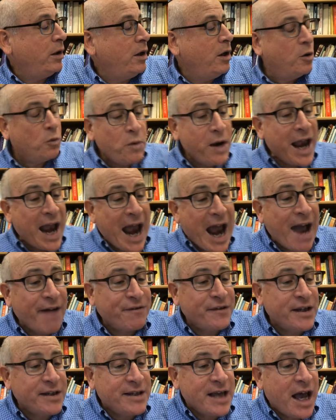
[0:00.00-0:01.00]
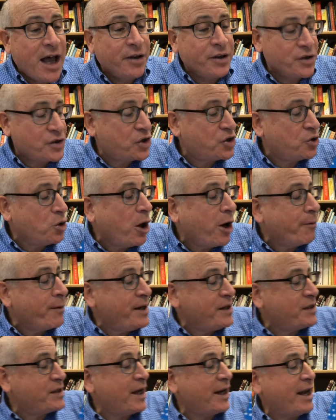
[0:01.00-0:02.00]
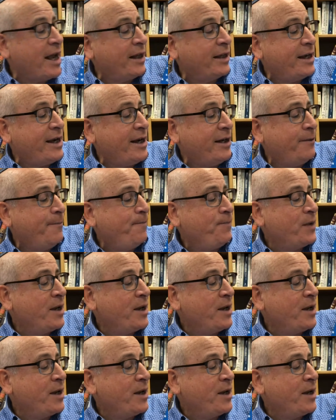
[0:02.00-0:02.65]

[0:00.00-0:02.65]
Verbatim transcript: We have to tell the story, said Elliot,